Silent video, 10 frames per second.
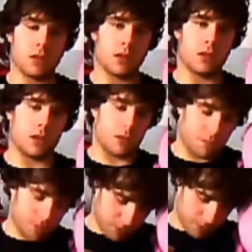The
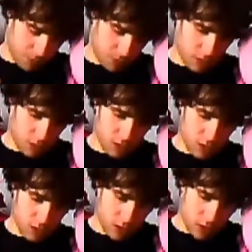
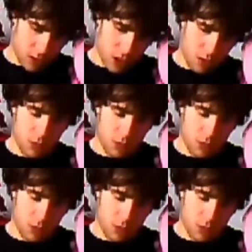so